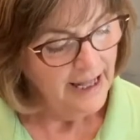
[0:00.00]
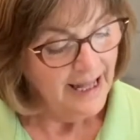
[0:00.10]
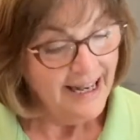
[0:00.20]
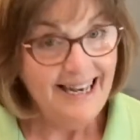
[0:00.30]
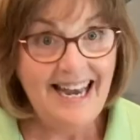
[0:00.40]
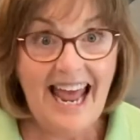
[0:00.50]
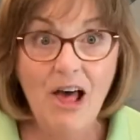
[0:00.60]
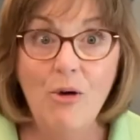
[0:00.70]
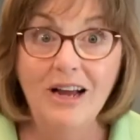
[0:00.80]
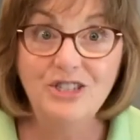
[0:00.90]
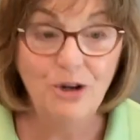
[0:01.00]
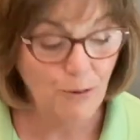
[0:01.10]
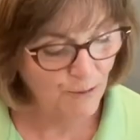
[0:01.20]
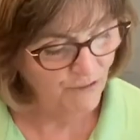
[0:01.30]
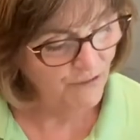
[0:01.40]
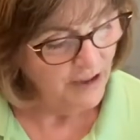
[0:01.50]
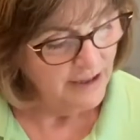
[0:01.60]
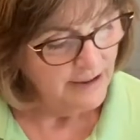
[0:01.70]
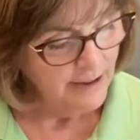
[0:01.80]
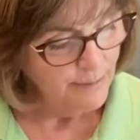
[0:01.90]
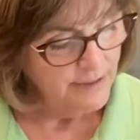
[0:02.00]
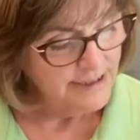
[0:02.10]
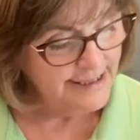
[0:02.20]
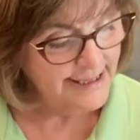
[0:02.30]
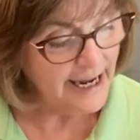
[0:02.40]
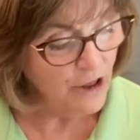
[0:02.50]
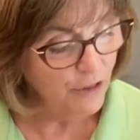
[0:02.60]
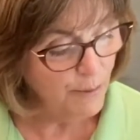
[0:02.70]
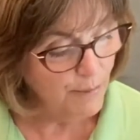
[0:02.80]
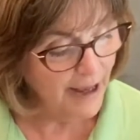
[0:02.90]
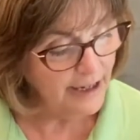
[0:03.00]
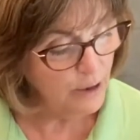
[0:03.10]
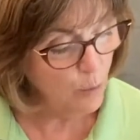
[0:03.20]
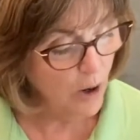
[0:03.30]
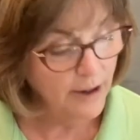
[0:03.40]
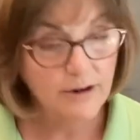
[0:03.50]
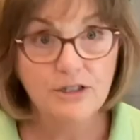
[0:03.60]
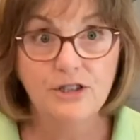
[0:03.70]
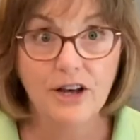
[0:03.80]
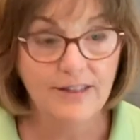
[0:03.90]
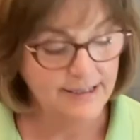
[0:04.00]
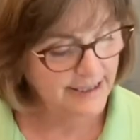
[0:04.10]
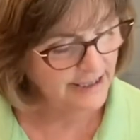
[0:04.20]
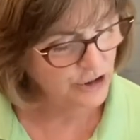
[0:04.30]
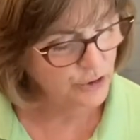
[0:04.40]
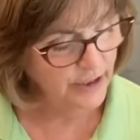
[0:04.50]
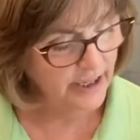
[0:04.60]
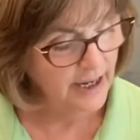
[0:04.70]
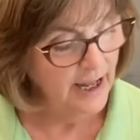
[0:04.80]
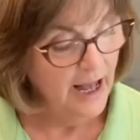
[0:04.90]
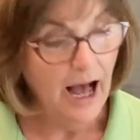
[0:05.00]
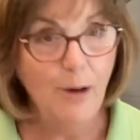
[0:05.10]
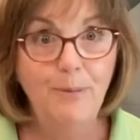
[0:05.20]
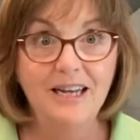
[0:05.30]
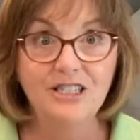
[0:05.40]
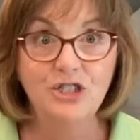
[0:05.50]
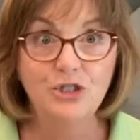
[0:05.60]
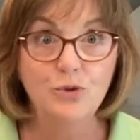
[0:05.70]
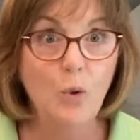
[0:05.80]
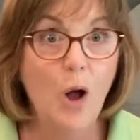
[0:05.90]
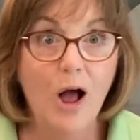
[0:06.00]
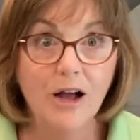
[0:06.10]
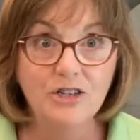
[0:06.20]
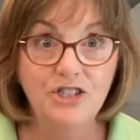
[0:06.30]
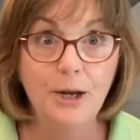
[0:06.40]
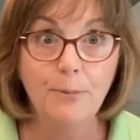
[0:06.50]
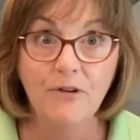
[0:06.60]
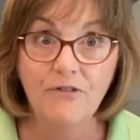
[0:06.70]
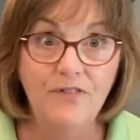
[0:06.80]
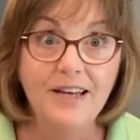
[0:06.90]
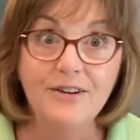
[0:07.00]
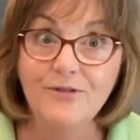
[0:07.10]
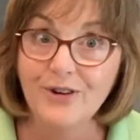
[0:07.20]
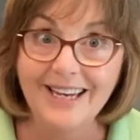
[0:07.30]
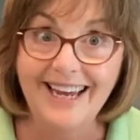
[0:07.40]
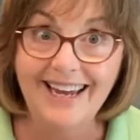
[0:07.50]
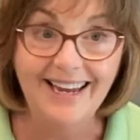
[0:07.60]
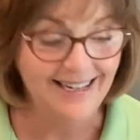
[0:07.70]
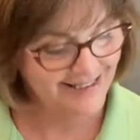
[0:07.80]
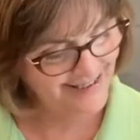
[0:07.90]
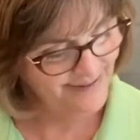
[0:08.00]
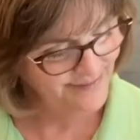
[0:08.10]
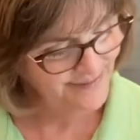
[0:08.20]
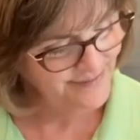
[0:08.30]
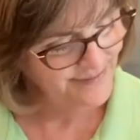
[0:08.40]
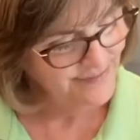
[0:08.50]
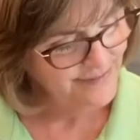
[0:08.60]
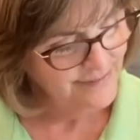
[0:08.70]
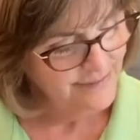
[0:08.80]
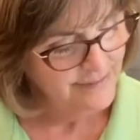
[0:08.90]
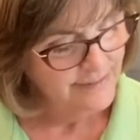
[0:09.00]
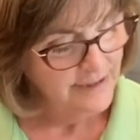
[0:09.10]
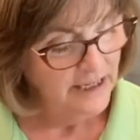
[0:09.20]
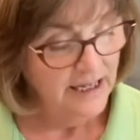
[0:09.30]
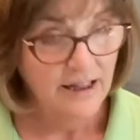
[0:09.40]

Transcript: "Now I shall sail the mighty waters," thought the second tree. "I'll be a strong ship fit for kings." And